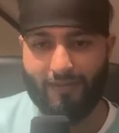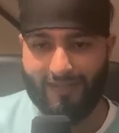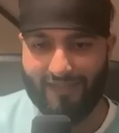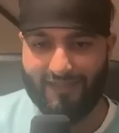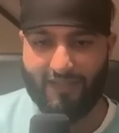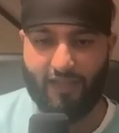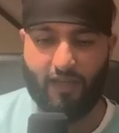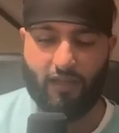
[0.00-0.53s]

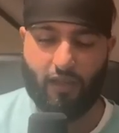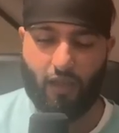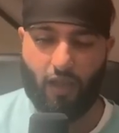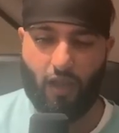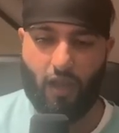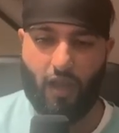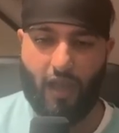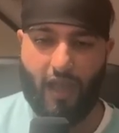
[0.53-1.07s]
Isak
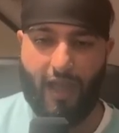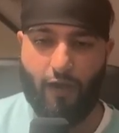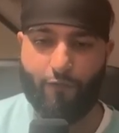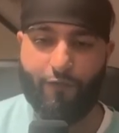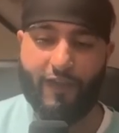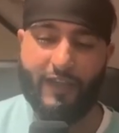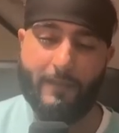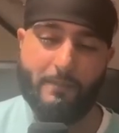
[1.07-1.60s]
out
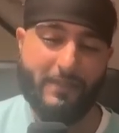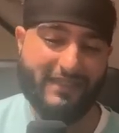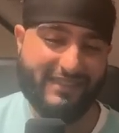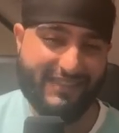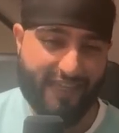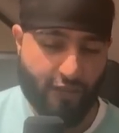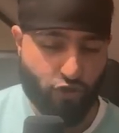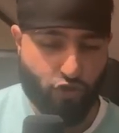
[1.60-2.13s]
for him
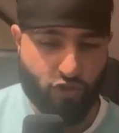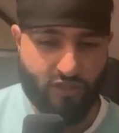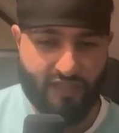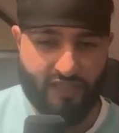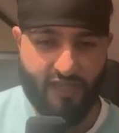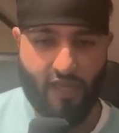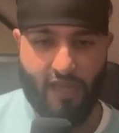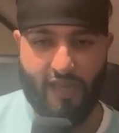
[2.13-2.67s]

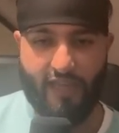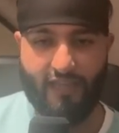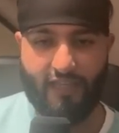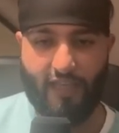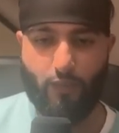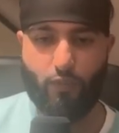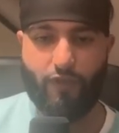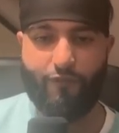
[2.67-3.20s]
potentially in
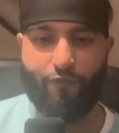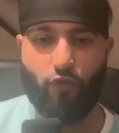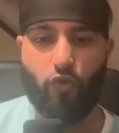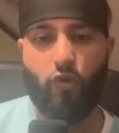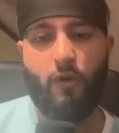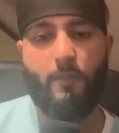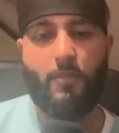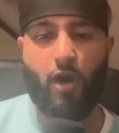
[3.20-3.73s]
Game Week 4.